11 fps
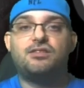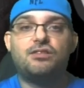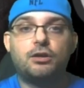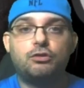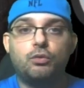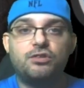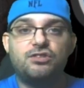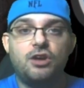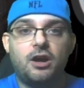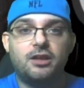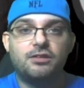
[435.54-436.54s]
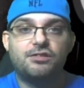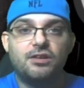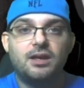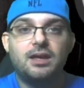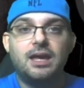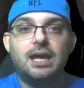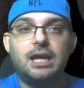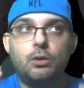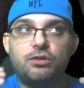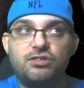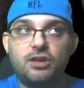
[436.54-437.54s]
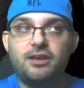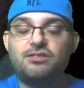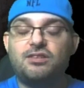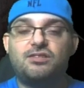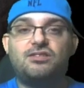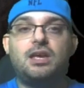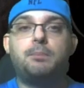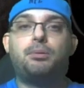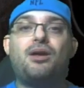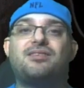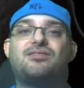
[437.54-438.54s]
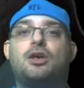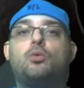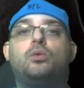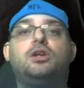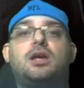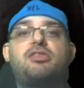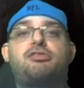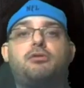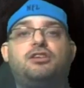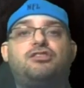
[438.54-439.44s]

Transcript: stuck to his guns, and it was nice to see. Plus, when you get three